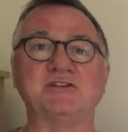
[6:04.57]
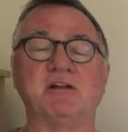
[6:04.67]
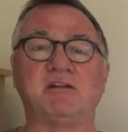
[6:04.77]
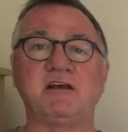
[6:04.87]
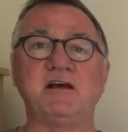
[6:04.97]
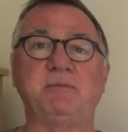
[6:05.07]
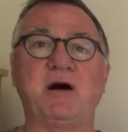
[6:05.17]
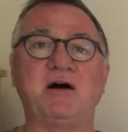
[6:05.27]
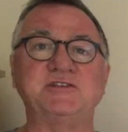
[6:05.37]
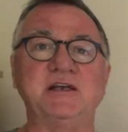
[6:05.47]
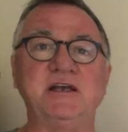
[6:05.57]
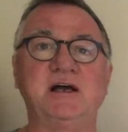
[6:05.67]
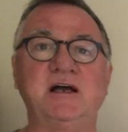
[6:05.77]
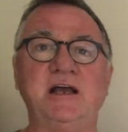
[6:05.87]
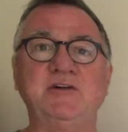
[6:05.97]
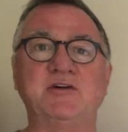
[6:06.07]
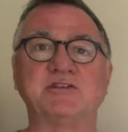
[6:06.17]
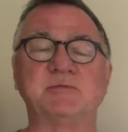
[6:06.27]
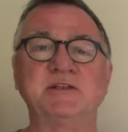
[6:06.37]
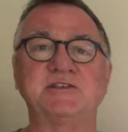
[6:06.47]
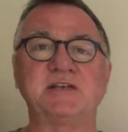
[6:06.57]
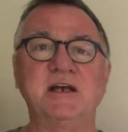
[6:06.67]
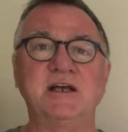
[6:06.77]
on third-party endorsements